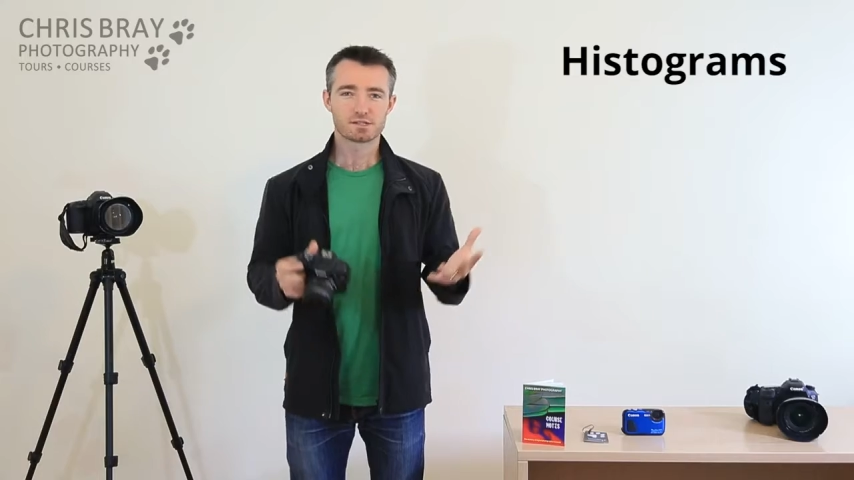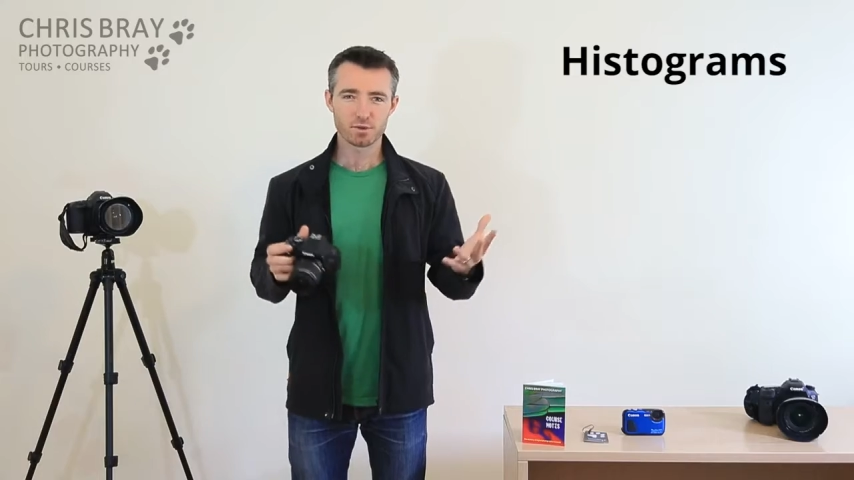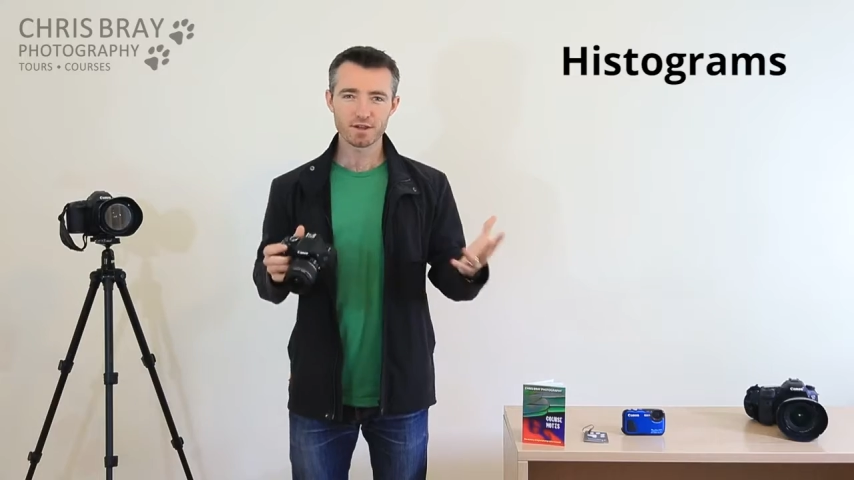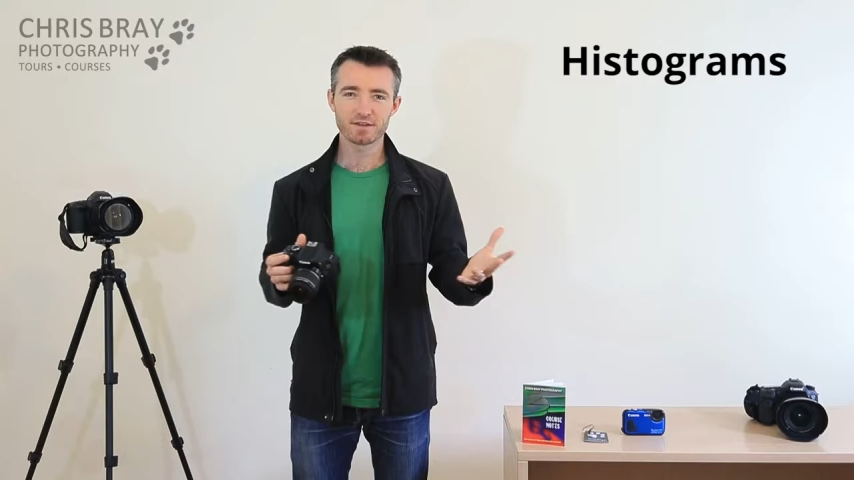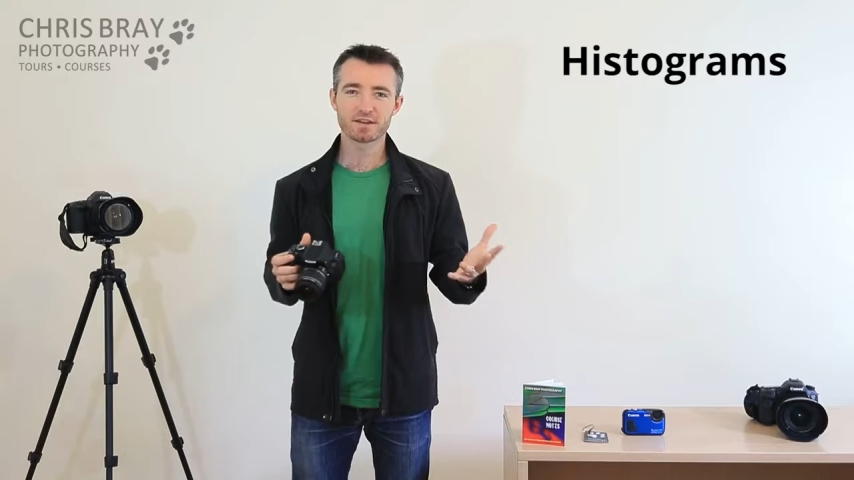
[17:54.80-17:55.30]

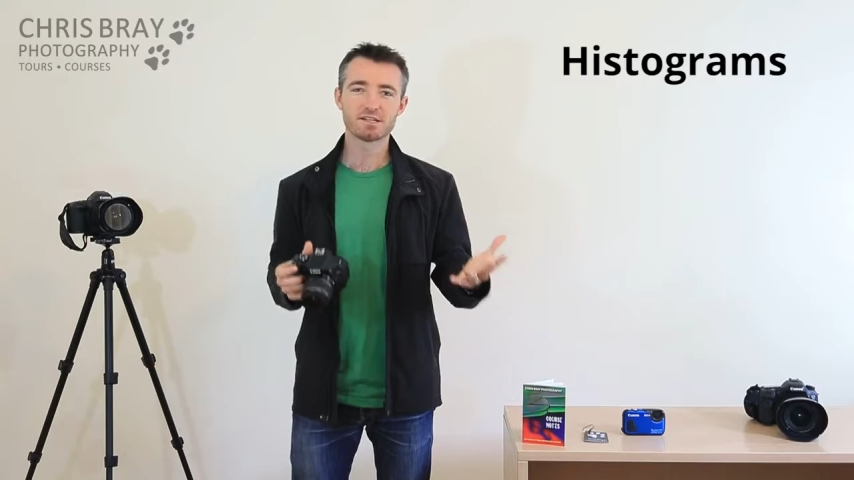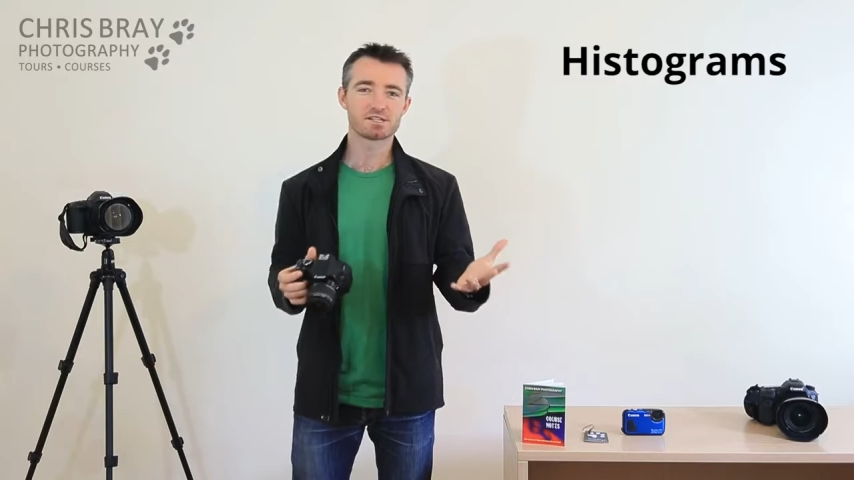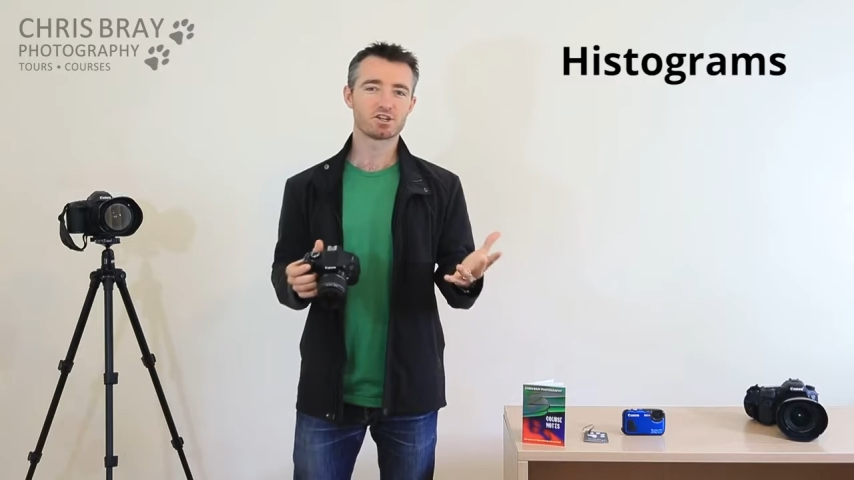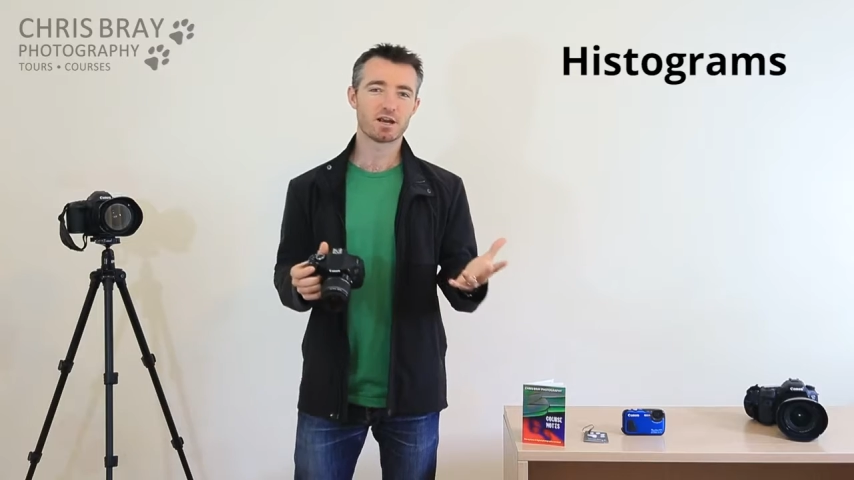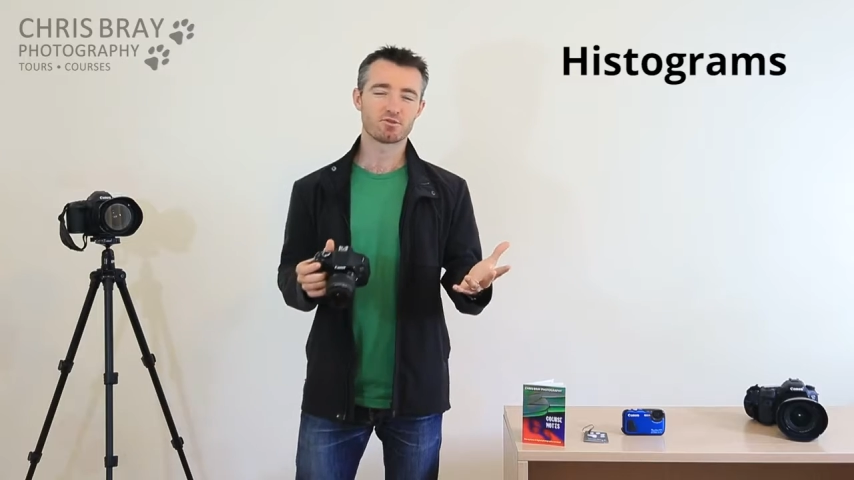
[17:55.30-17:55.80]
So what do you think the
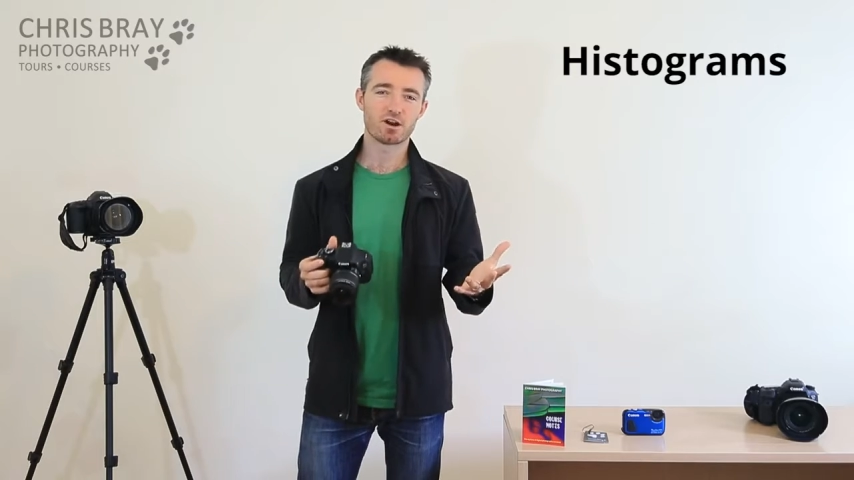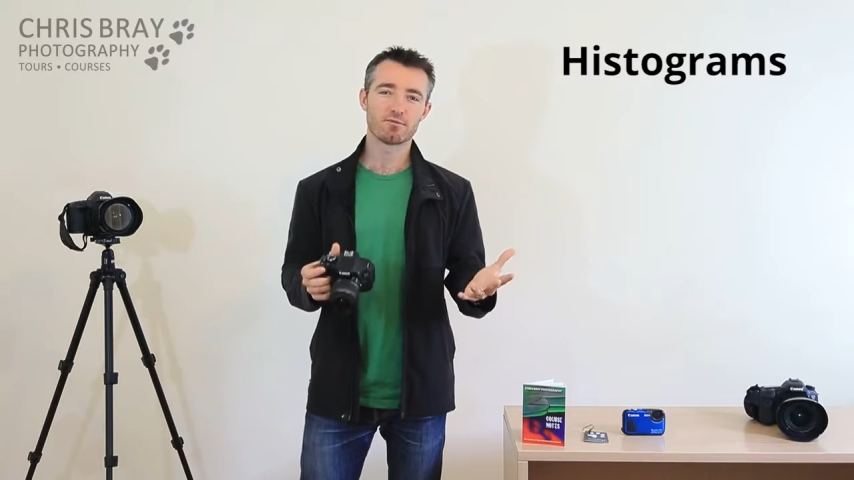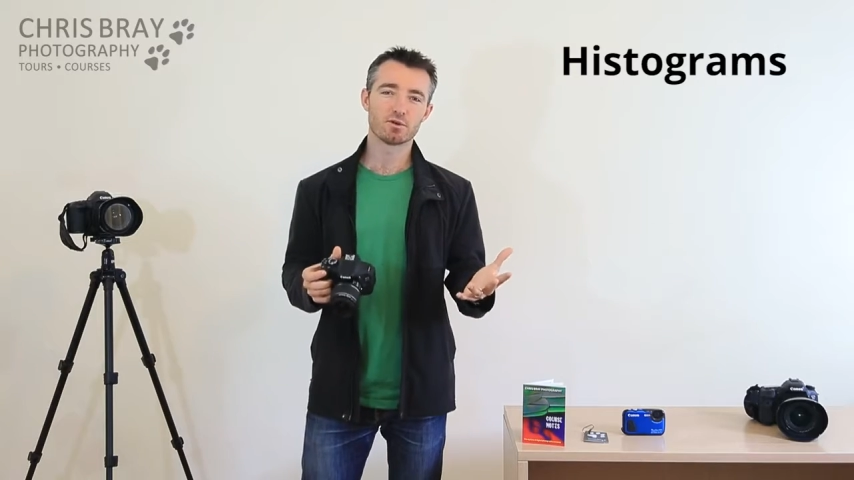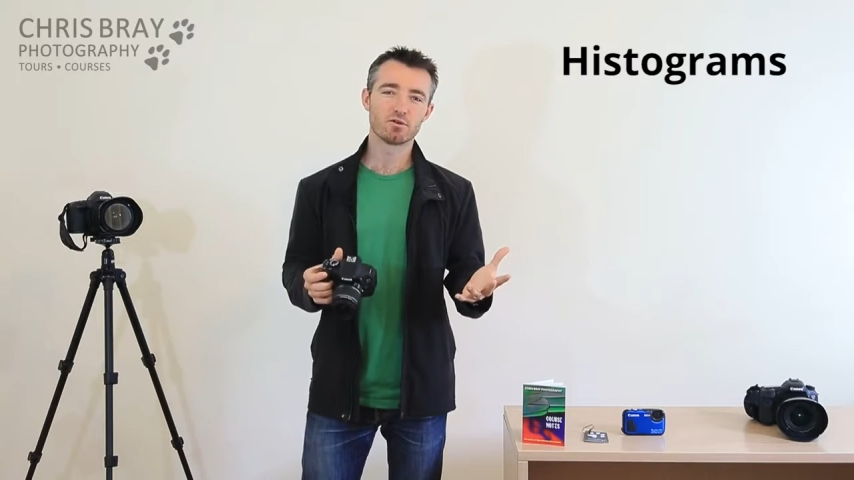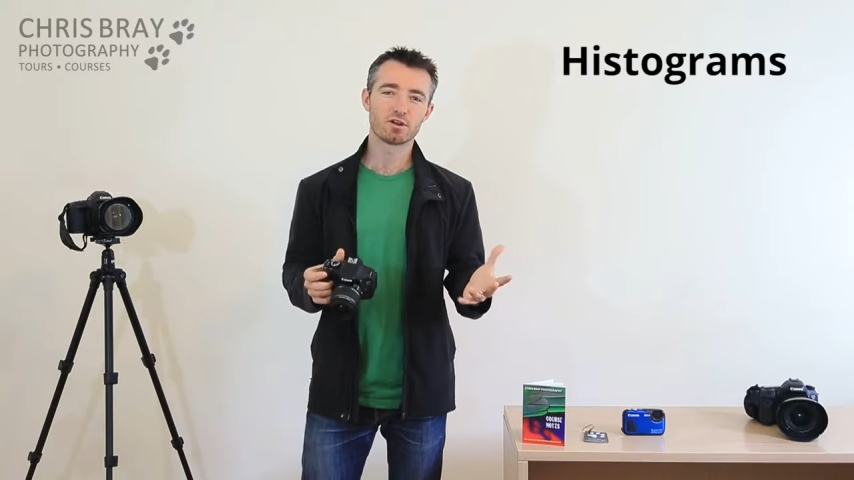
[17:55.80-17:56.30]
histogram
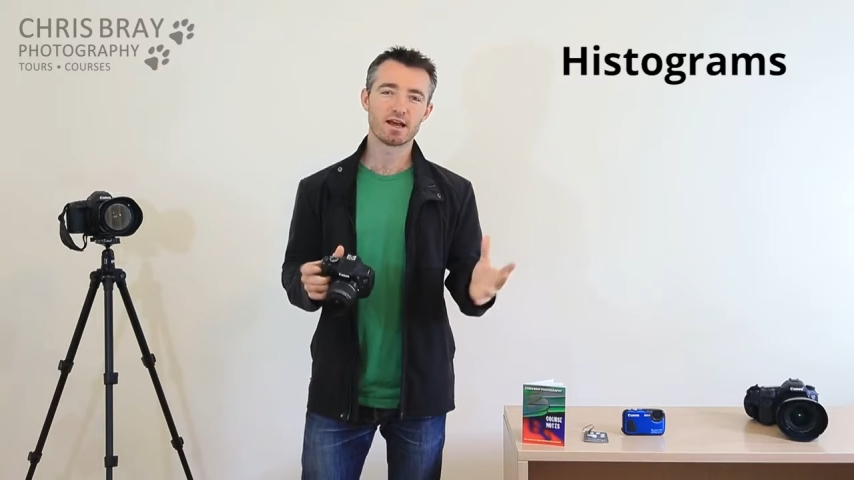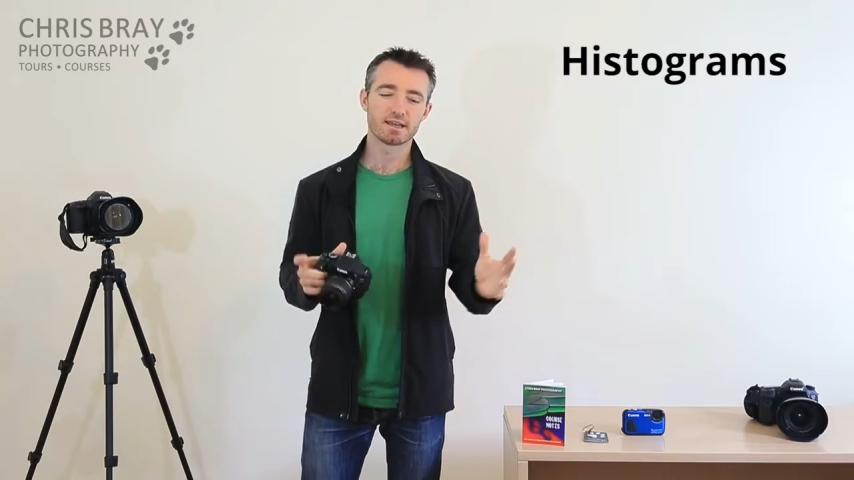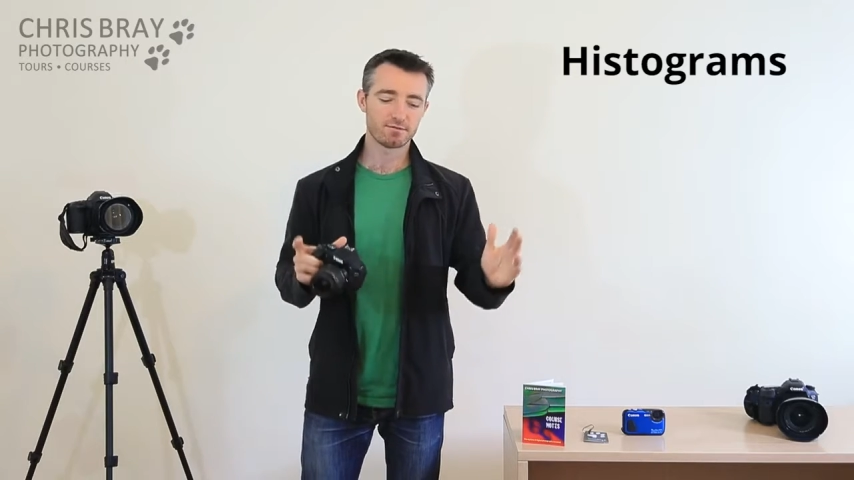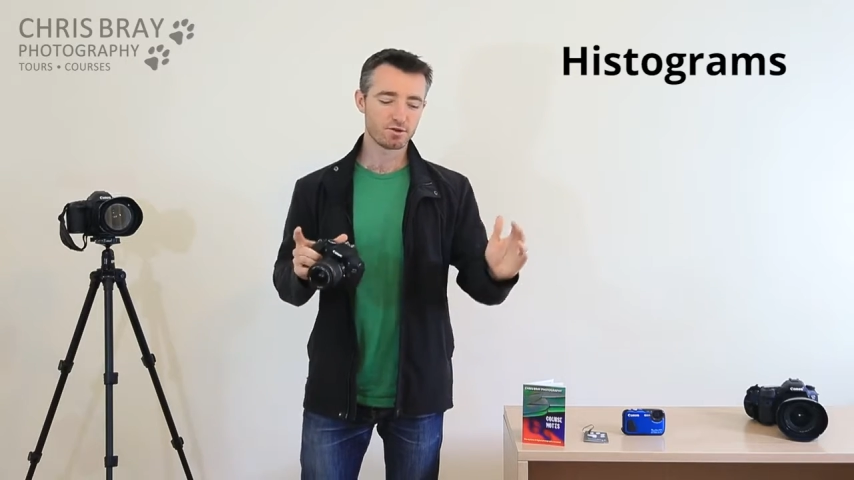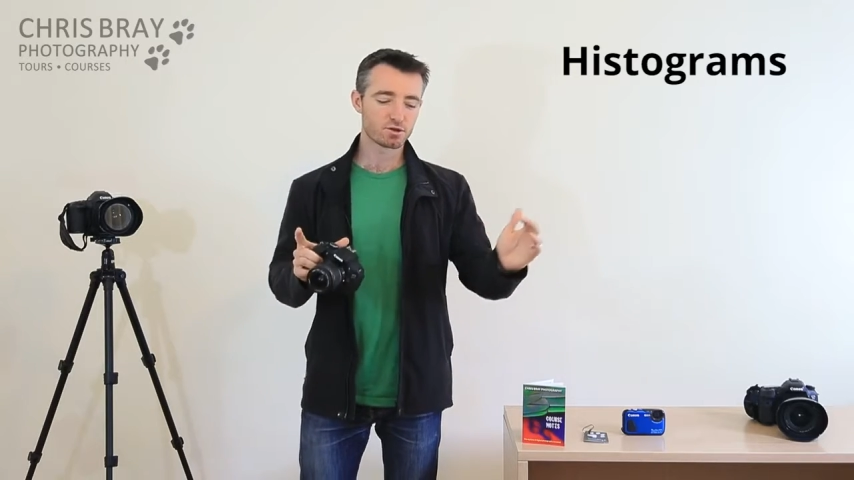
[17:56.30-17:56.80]
graph would look
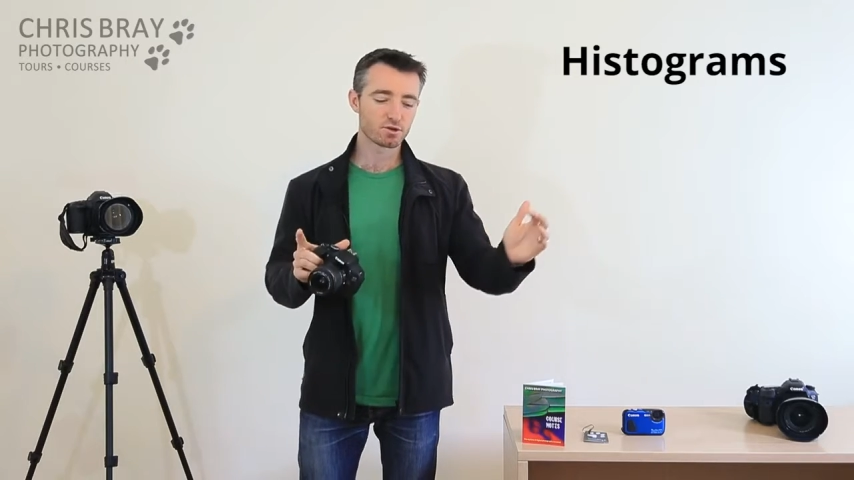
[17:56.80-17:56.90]
like if you